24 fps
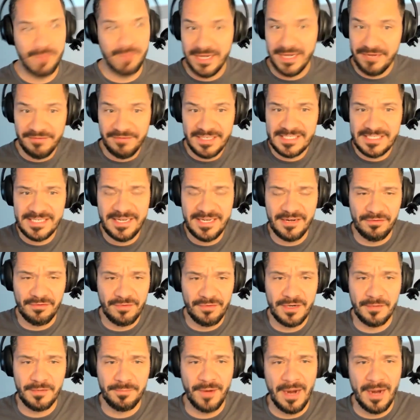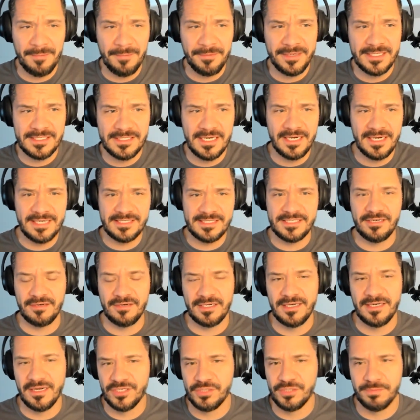Investing in a rental property is not
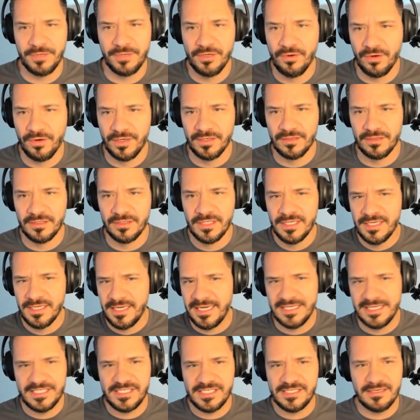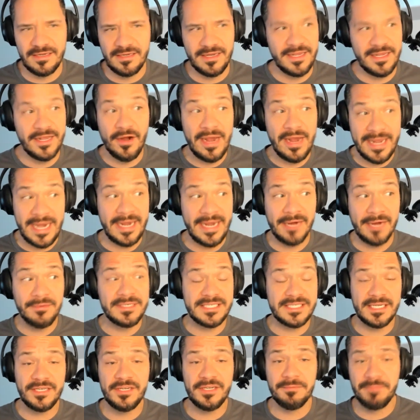necessarily entrepreneurial. It's, you know, and I
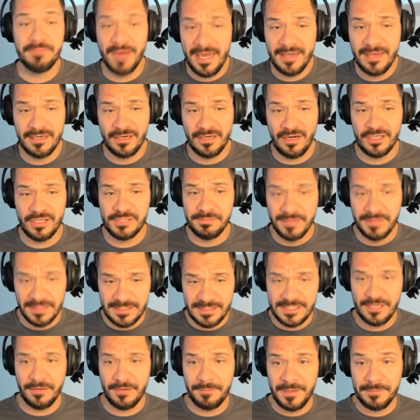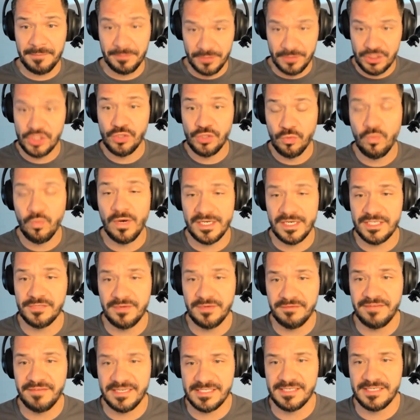would tell you, by and large, military people do want to
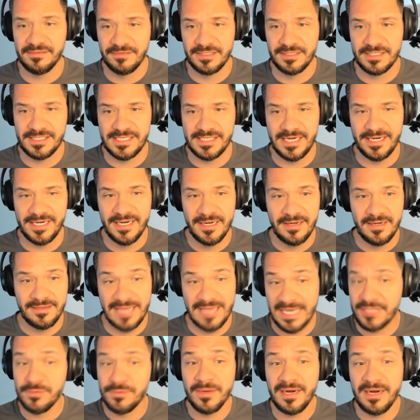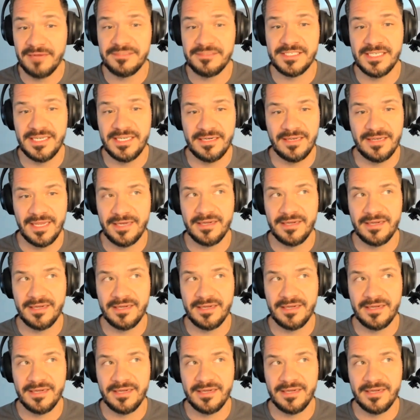invest in real estate. That's what I've seen.